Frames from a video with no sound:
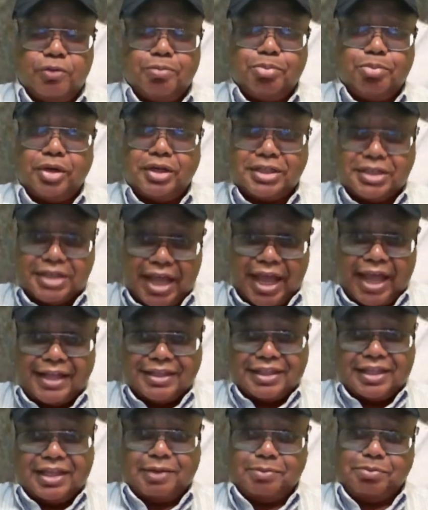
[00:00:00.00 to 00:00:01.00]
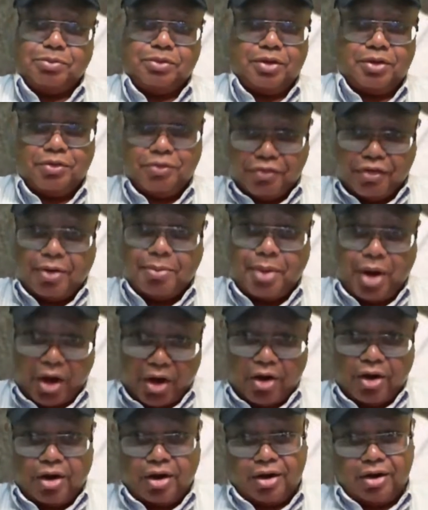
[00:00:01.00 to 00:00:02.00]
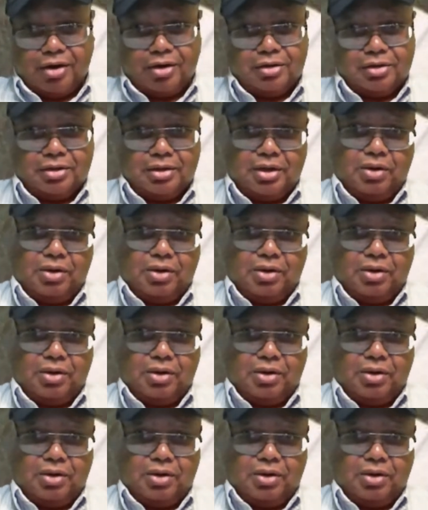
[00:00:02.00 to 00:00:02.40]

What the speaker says: to protect them from her.